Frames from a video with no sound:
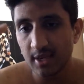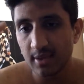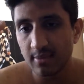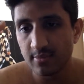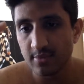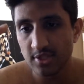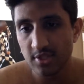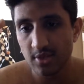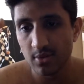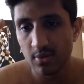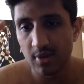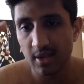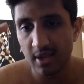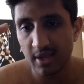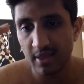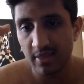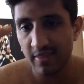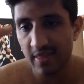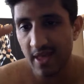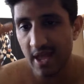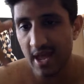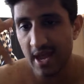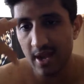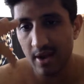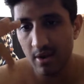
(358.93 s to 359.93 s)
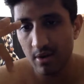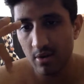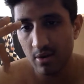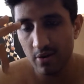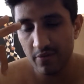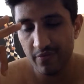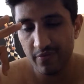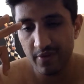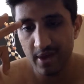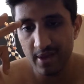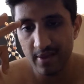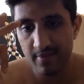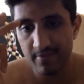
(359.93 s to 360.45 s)
It was going like that. I don't know
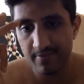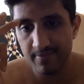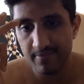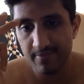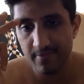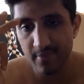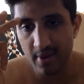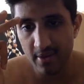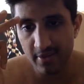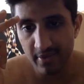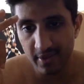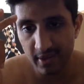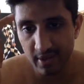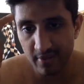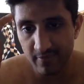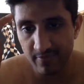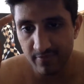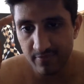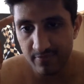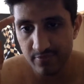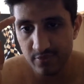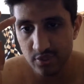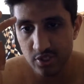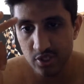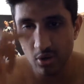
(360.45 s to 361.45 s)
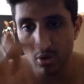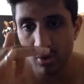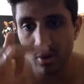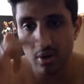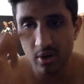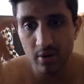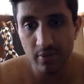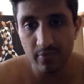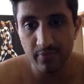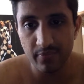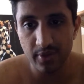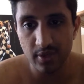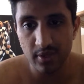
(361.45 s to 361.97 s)
if I think I showed it
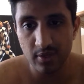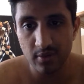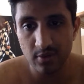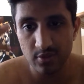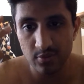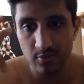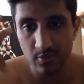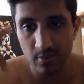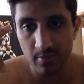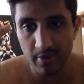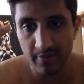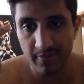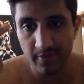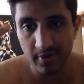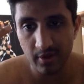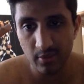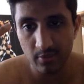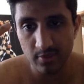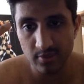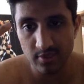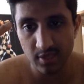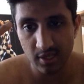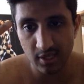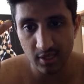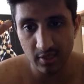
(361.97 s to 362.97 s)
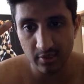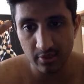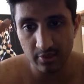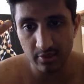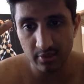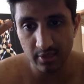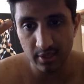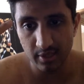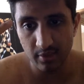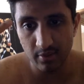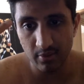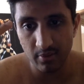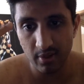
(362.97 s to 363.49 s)
in videos where my finger was like
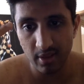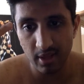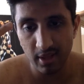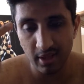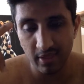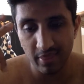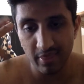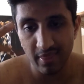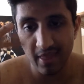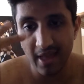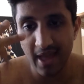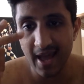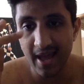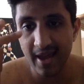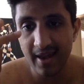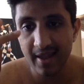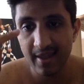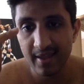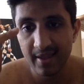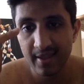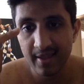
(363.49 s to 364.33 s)
literally going like that.